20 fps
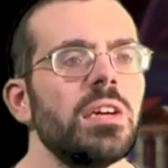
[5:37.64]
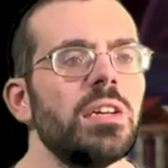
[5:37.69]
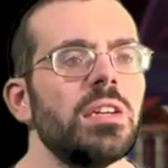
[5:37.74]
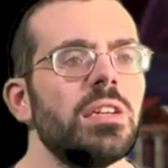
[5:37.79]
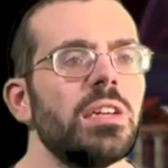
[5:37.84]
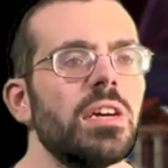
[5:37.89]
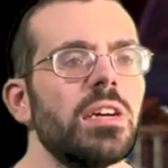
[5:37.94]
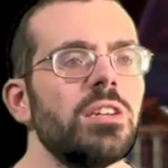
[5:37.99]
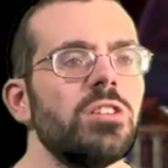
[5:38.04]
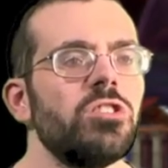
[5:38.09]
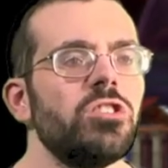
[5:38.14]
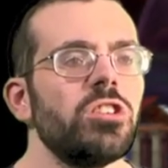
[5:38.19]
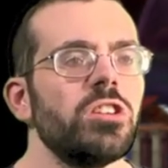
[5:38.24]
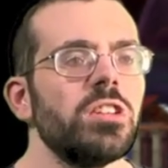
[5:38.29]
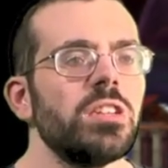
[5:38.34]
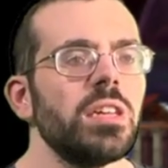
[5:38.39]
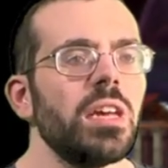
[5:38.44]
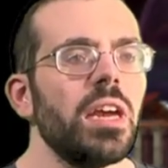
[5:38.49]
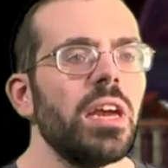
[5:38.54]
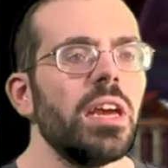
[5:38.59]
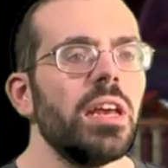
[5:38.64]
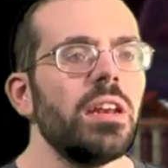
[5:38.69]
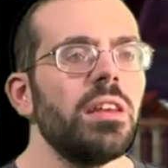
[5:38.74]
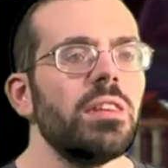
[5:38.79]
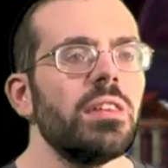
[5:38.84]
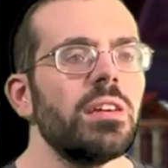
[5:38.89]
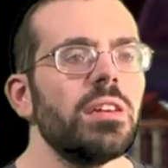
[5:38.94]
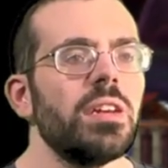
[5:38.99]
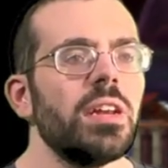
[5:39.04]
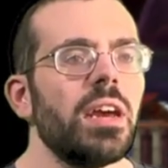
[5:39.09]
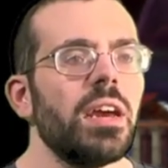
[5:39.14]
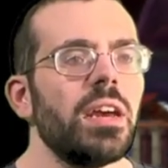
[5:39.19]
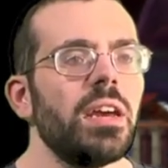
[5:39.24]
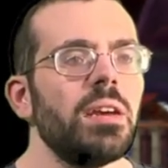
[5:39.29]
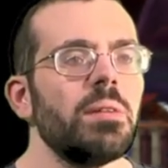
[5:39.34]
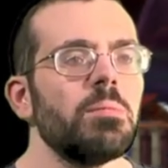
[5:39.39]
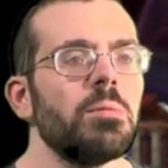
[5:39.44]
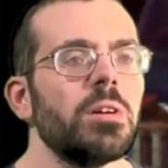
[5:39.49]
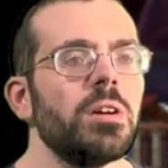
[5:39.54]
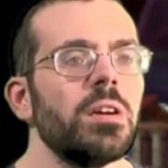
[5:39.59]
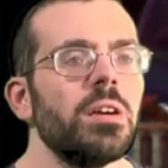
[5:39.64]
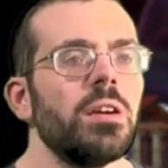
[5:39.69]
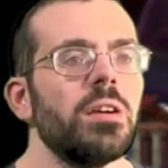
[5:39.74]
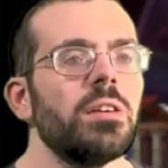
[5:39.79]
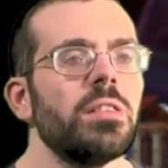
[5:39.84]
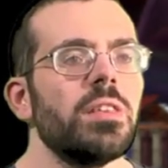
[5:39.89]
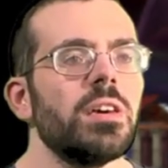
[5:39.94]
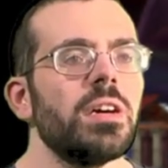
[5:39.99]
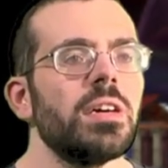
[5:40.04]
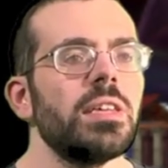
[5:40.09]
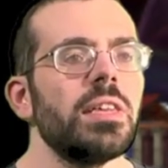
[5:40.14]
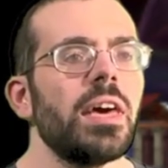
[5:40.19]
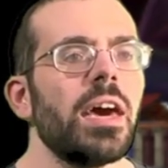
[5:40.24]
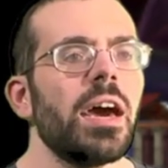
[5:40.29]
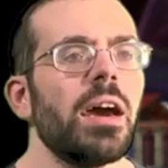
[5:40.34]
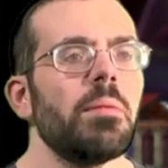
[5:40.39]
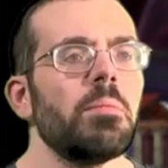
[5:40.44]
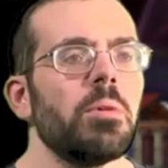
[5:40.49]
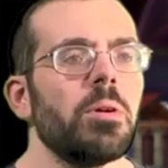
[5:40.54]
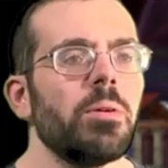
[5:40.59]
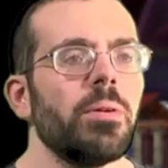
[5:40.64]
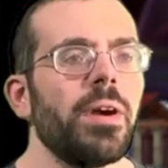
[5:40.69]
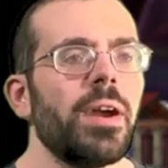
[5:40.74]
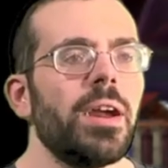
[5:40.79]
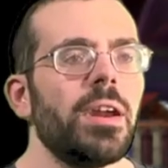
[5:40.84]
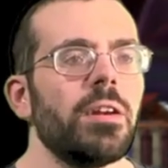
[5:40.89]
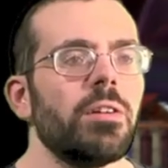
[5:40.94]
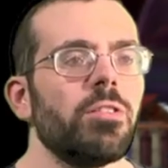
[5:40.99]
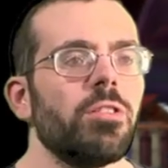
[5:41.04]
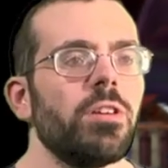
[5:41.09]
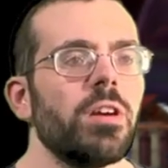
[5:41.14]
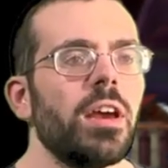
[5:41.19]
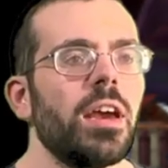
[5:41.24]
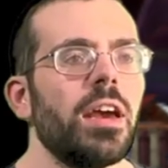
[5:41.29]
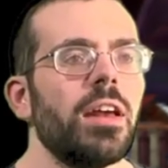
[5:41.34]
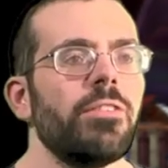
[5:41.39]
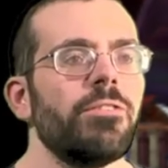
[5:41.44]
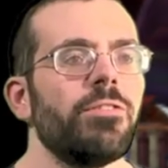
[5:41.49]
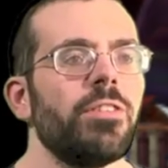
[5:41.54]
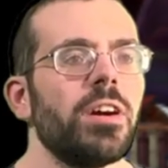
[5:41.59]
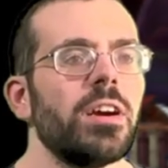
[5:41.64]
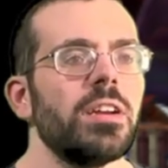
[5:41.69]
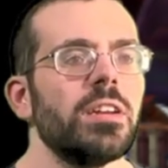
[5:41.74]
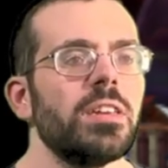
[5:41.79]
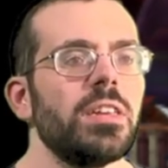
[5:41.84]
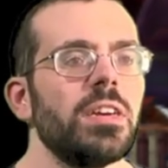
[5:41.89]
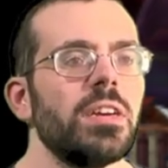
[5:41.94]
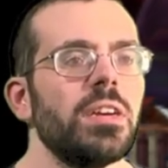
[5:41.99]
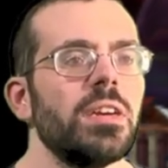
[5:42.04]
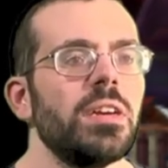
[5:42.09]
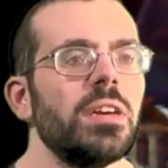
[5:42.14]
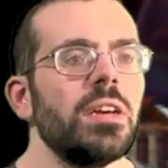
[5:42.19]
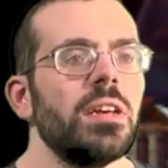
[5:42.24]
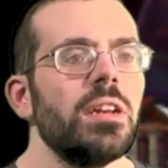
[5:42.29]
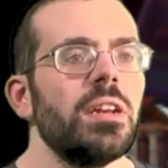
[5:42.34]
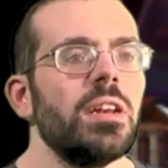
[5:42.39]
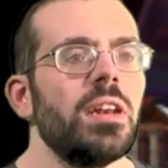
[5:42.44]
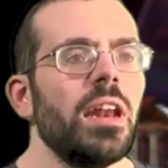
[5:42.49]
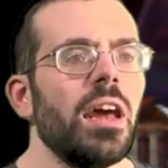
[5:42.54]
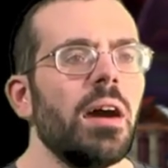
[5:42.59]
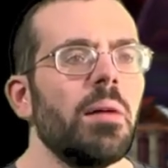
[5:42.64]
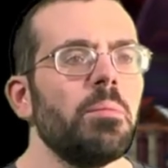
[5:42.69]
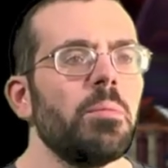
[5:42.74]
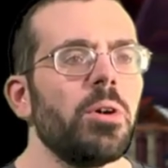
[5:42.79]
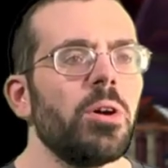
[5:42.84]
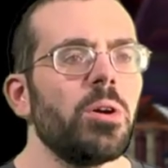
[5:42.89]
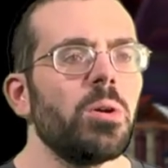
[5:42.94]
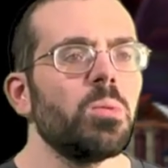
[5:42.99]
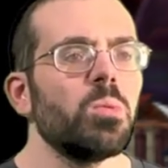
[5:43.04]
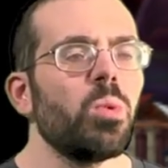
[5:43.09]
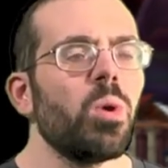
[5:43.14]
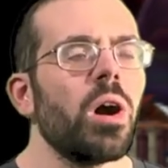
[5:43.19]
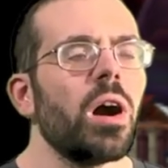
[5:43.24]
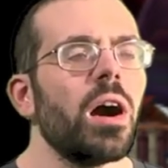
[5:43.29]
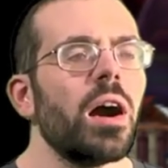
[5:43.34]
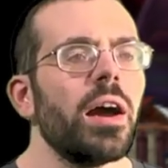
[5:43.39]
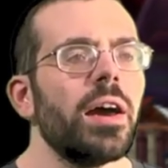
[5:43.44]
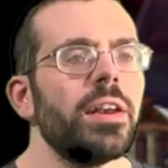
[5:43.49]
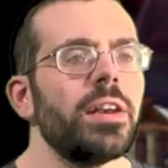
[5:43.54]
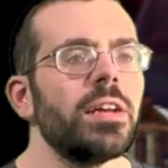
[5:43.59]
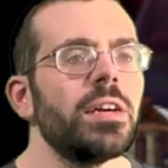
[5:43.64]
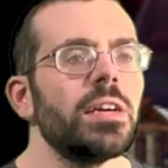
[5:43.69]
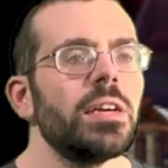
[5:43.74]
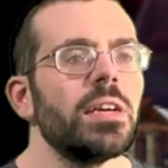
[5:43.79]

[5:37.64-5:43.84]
dungeons in the game, the Labyrinth. And finally, number 1,